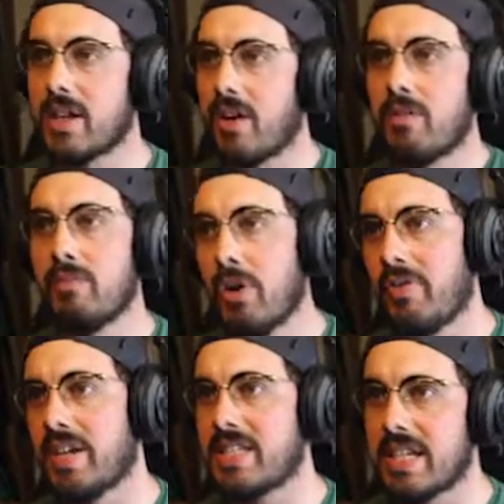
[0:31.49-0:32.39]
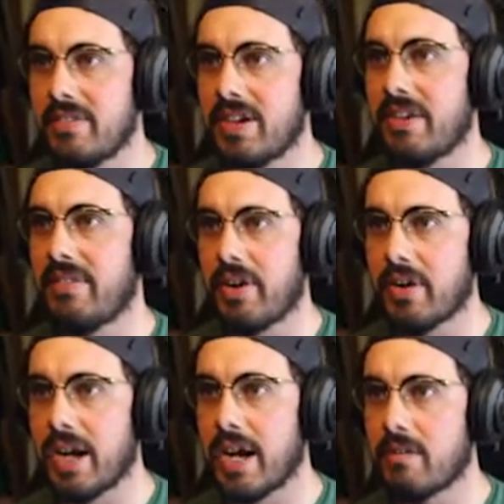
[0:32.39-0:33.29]
So movies, TV,
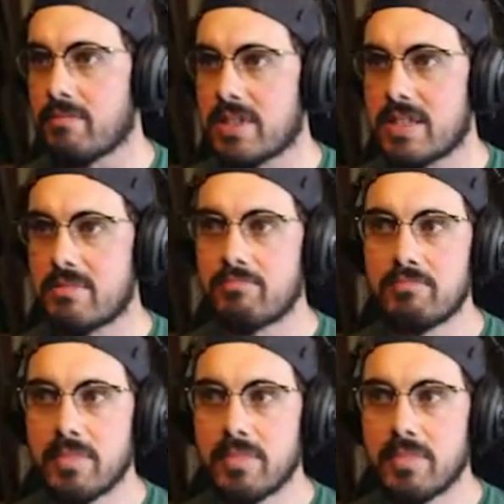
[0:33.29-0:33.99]
video games.